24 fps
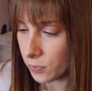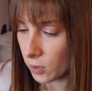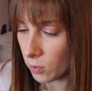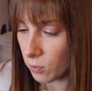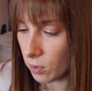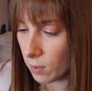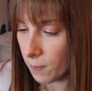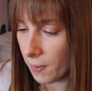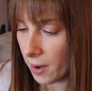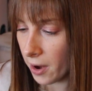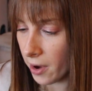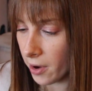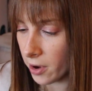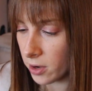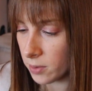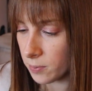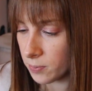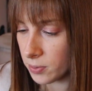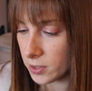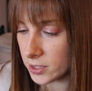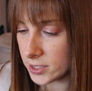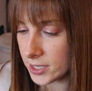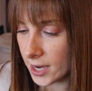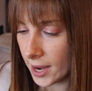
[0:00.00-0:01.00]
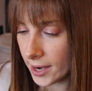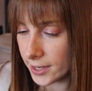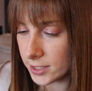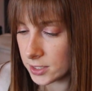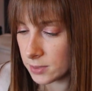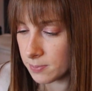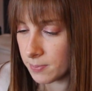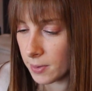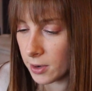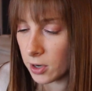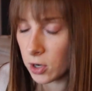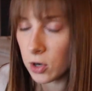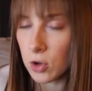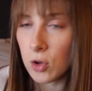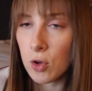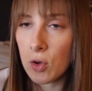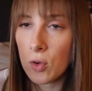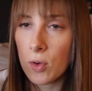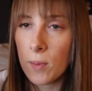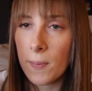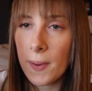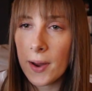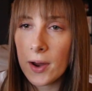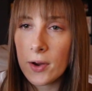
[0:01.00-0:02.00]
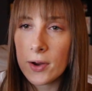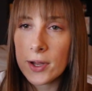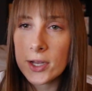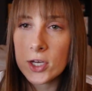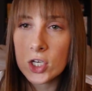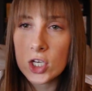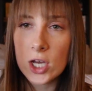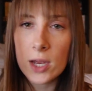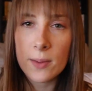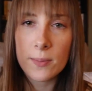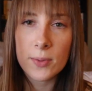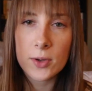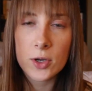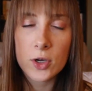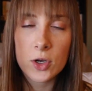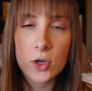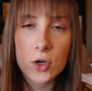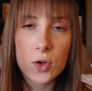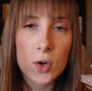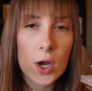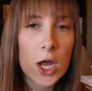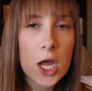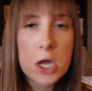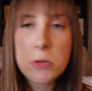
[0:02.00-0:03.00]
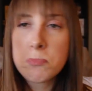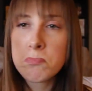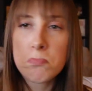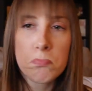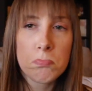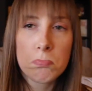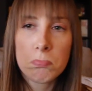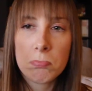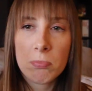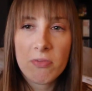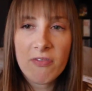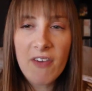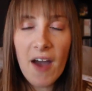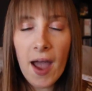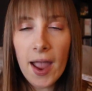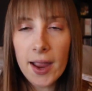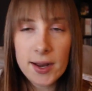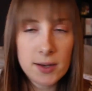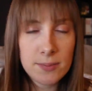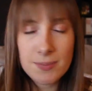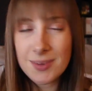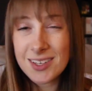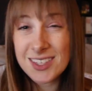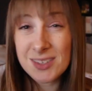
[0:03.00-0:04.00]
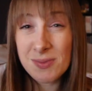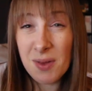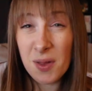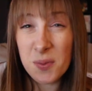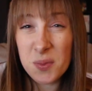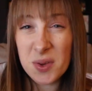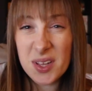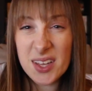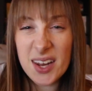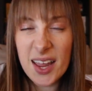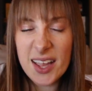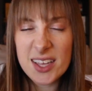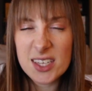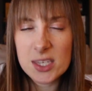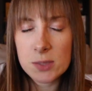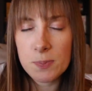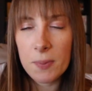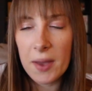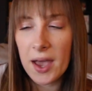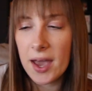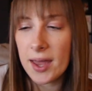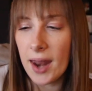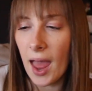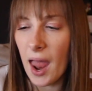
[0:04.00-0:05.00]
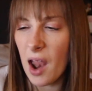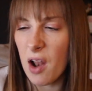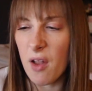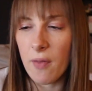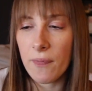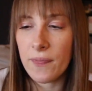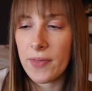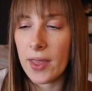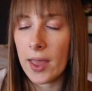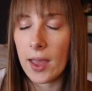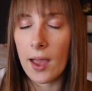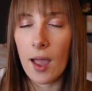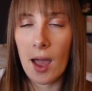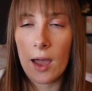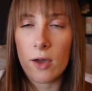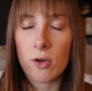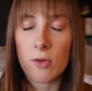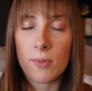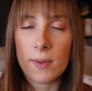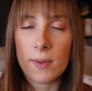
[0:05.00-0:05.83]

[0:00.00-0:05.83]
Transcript: Repair and Protect Miracle Repairing Shampoo. Fine, it smelled really nice, but I don't think I